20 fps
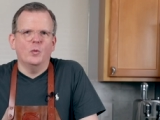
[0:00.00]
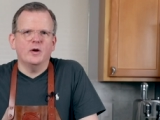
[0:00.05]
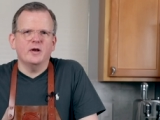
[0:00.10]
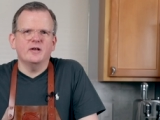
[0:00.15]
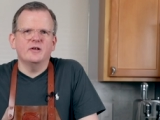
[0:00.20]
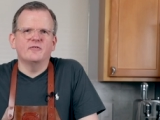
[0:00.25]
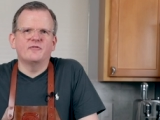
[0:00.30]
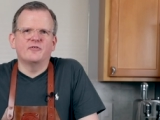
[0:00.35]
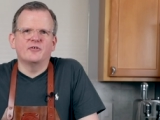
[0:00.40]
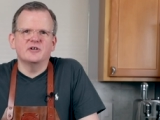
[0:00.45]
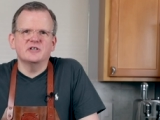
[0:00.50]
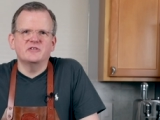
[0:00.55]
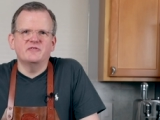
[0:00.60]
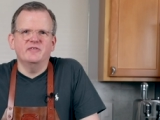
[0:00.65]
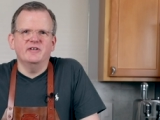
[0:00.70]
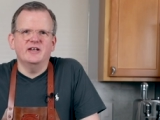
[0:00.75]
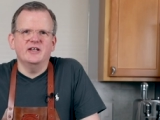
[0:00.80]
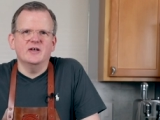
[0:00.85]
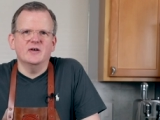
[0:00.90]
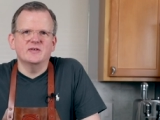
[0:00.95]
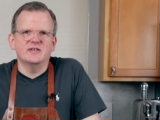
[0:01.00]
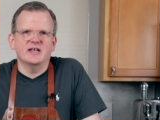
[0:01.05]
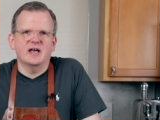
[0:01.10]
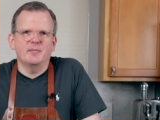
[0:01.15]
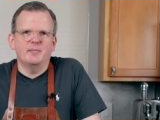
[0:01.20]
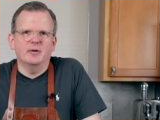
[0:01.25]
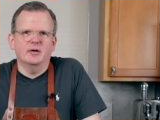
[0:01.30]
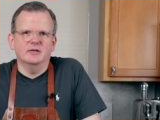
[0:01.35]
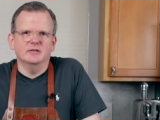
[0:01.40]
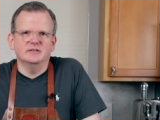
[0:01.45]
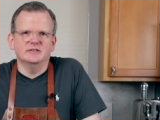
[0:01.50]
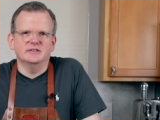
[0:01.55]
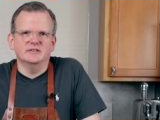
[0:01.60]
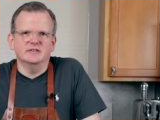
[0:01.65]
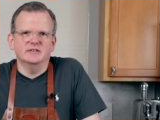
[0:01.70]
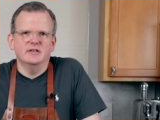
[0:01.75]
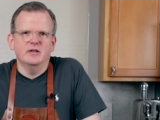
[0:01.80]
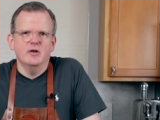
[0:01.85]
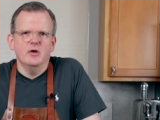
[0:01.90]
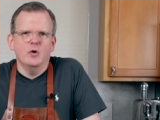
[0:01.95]
One of the first videos I
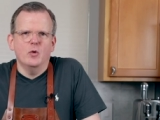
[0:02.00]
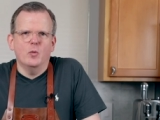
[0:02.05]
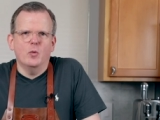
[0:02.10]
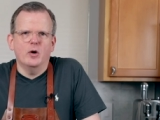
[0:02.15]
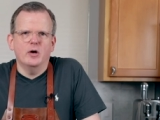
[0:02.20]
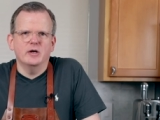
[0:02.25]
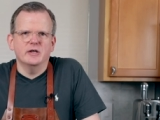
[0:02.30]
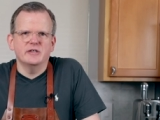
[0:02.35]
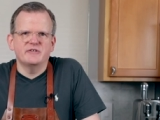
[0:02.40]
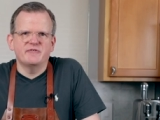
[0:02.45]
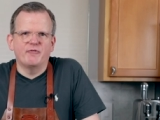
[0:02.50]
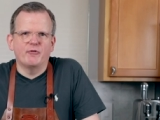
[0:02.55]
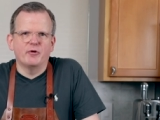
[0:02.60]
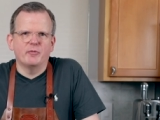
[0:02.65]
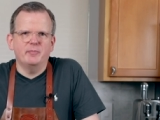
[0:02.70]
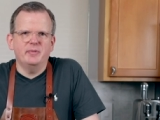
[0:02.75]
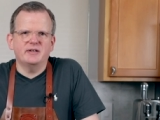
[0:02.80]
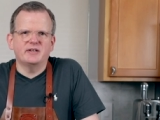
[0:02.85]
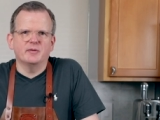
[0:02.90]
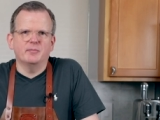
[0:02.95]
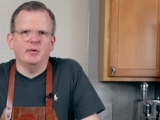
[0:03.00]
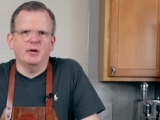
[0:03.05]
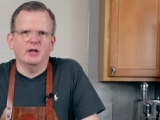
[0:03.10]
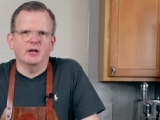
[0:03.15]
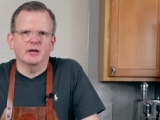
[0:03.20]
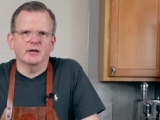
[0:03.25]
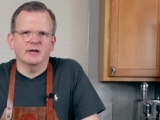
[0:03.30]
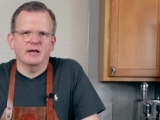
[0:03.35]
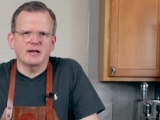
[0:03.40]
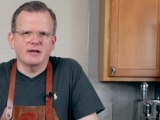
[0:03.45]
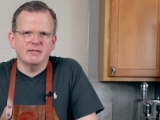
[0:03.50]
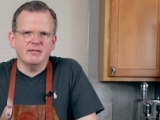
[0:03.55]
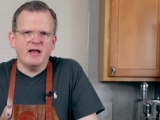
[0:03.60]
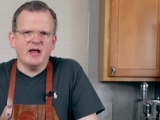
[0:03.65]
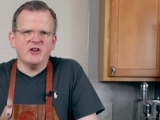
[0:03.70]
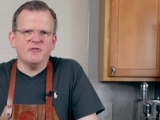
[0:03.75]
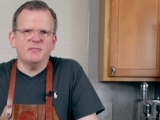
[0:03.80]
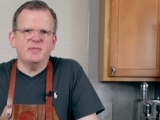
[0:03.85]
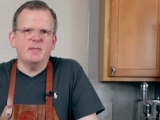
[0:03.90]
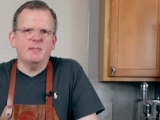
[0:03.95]
posted was for Bitterball, and a
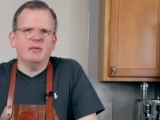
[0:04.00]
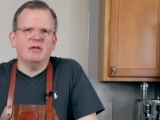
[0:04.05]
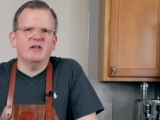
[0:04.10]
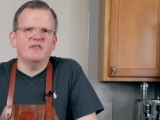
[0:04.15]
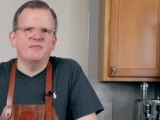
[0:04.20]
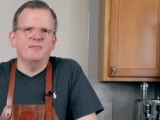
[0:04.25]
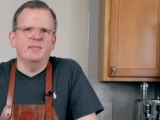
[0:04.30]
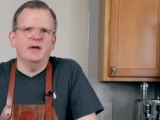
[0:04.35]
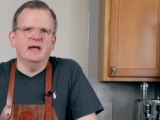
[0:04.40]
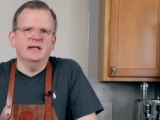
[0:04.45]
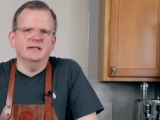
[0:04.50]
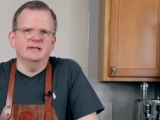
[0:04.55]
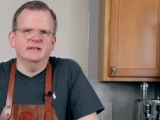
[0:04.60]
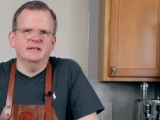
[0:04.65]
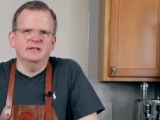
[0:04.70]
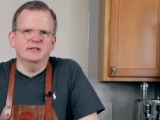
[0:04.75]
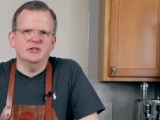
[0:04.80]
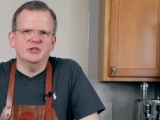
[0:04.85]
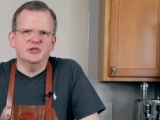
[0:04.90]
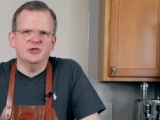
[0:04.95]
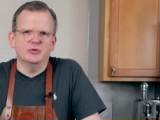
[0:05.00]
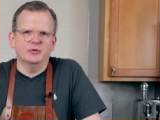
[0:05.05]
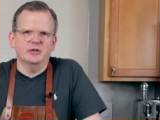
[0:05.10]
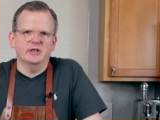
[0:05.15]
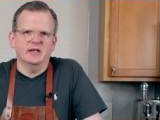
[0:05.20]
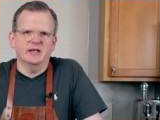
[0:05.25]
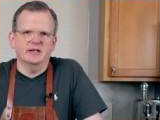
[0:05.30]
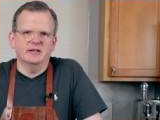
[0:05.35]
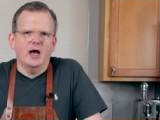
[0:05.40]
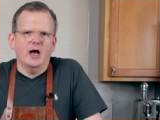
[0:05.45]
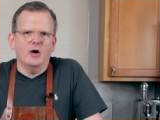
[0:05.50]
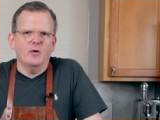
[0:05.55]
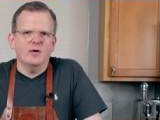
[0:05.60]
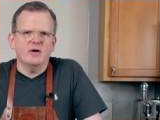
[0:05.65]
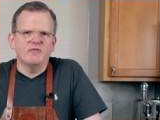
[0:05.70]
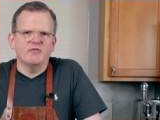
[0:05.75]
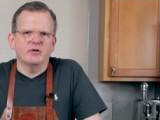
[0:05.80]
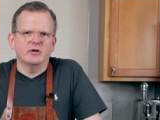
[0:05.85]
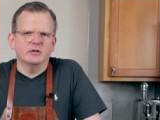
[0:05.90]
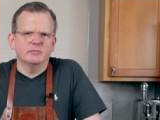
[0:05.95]
lot of people have made it and enjoyed it.
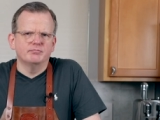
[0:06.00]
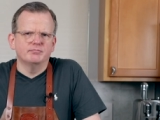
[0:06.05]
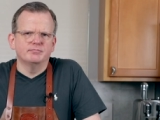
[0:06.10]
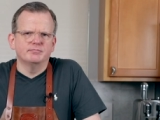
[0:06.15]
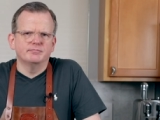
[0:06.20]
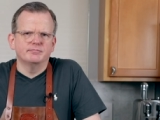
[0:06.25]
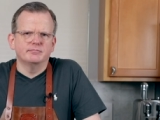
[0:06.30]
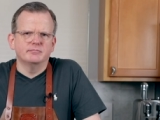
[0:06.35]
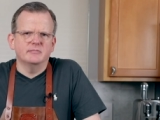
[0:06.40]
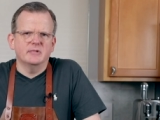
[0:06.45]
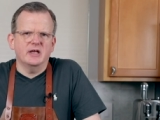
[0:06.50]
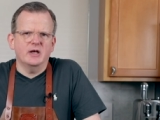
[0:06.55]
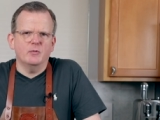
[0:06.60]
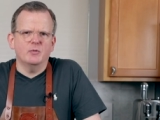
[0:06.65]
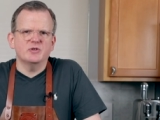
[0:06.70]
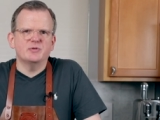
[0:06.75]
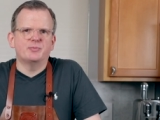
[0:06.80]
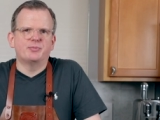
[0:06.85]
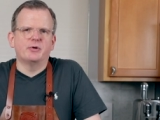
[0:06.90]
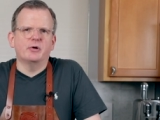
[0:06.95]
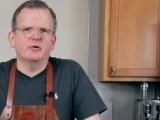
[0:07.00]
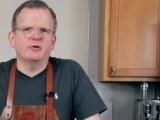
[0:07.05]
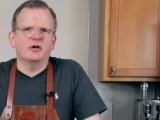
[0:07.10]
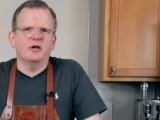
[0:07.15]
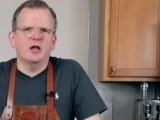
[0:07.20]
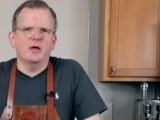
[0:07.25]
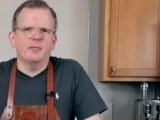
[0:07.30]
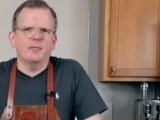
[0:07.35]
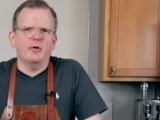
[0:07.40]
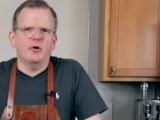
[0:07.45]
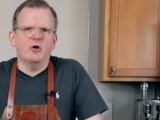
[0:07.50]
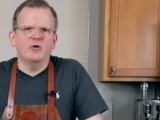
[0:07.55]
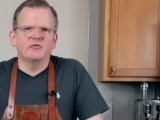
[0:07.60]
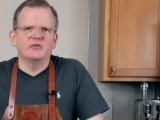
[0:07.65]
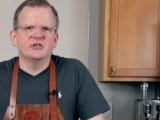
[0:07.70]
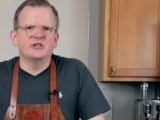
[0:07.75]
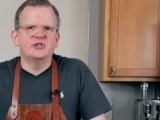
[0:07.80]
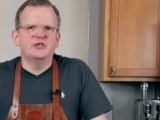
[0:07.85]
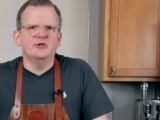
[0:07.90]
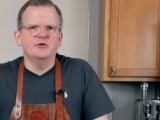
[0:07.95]
However, it was broken up
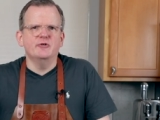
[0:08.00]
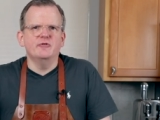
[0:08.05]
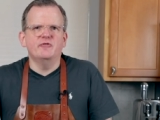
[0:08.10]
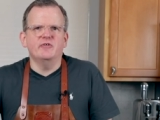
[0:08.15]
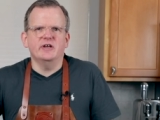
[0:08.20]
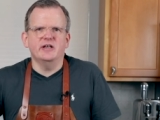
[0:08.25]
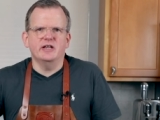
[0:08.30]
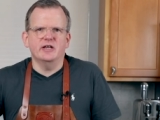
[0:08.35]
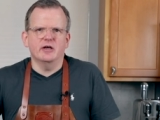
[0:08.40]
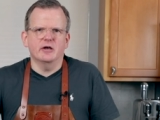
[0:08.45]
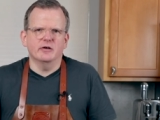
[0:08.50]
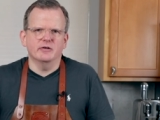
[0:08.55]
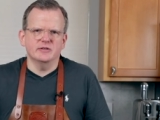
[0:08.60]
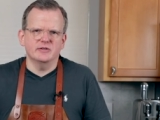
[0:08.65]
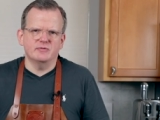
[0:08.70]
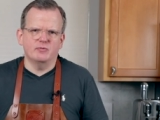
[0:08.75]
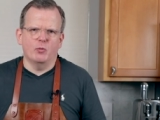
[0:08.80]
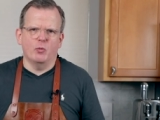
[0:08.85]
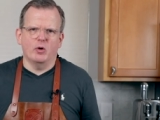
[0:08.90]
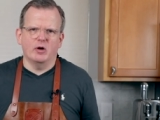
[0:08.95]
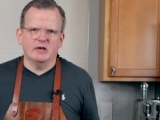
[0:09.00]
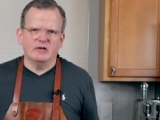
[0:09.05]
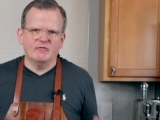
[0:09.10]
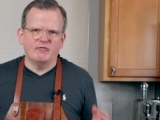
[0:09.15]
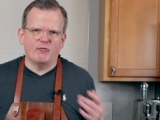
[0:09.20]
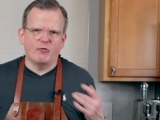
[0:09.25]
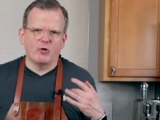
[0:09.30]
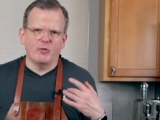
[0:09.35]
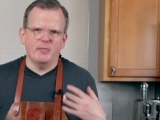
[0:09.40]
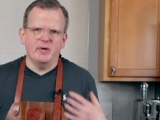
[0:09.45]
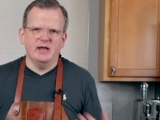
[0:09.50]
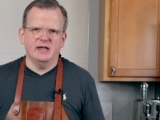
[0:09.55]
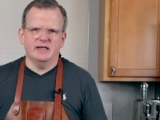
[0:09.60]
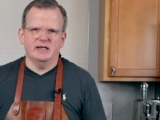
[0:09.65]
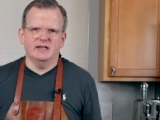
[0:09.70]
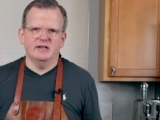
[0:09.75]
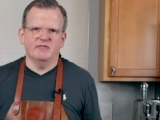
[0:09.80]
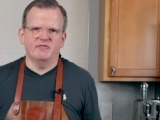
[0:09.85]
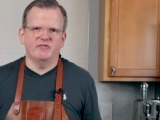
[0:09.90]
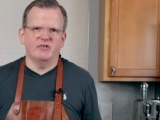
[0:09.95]
over two videos, one for
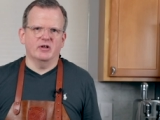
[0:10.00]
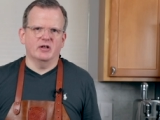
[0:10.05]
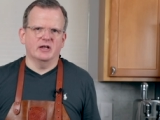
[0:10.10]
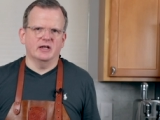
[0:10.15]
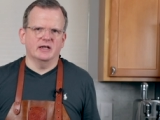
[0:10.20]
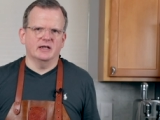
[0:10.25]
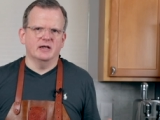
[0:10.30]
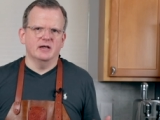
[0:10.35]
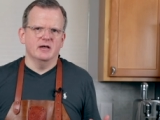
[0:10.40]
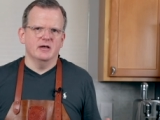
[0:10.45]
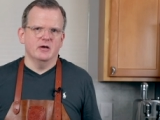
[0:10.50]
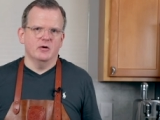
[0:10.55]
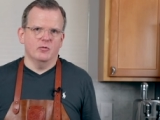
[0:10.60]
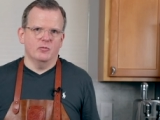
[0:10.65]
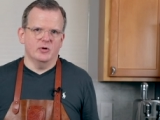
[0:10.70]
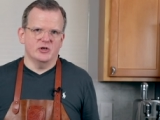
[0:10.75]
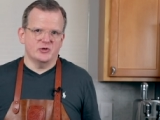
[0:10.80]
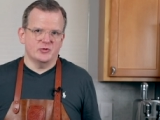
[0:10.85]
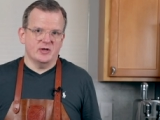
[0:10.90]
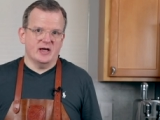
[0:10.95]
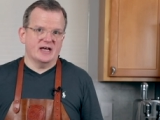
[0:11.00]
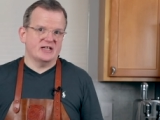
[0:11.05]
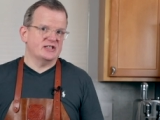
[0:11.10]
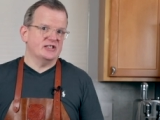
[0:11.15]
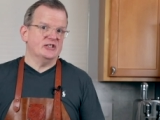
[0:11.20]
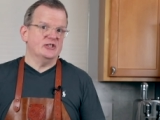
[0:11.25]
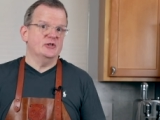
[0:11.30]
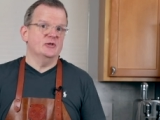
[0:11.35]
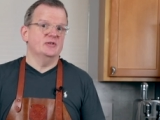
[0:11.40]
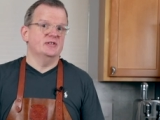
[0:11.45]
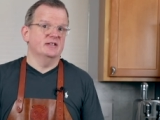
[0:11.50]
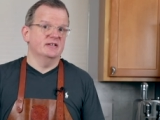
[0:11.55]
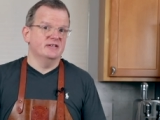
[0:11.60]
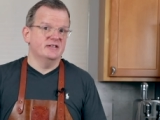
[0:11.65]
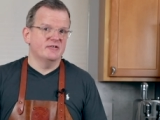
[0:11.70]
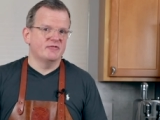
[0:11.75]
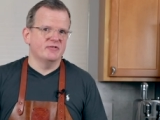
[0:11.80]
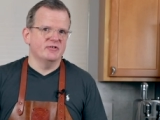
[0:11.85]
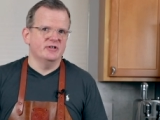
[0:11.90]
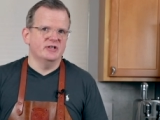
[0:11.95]
making the filling, which we actually used in a
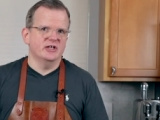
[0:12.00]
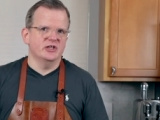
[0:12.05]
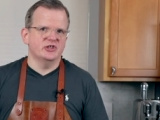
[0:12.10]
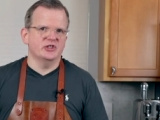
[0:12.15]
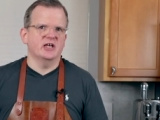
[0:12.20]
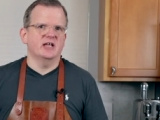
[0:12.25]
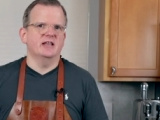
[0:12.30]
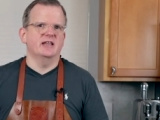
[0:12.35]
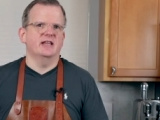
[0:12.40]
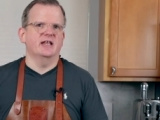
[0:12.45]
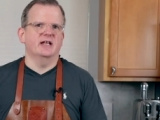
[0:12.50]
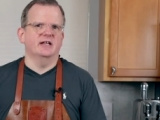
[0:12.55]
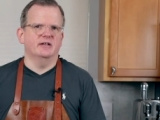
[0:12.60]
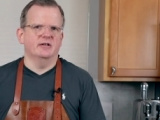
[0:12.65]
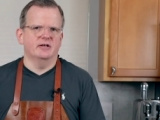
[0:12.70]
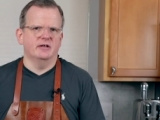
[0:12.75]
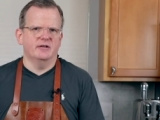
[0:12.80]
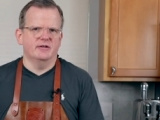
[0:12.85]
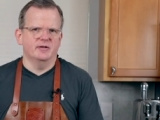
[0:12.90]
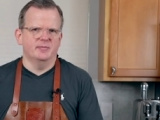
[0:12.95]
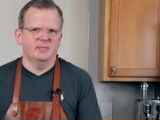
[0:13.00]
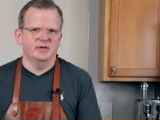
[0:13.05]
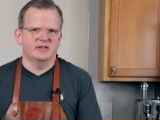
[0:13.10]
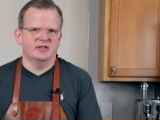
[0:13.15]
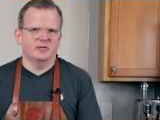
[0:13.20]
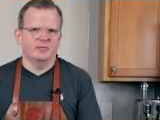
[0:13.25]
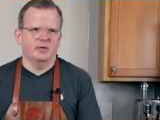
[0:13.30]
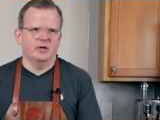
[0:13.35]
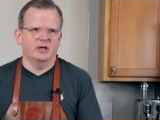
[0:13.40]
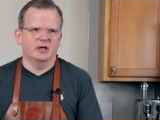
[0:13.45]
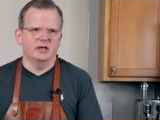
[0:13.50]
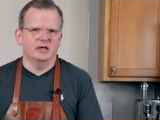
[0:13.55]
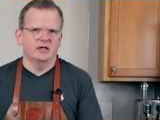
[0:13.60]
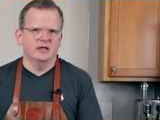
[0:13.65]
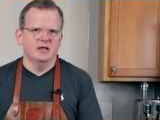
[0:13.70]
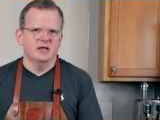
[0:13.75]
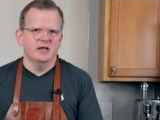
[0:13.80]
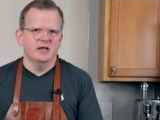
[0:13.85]
different dish, and then the bitterballen.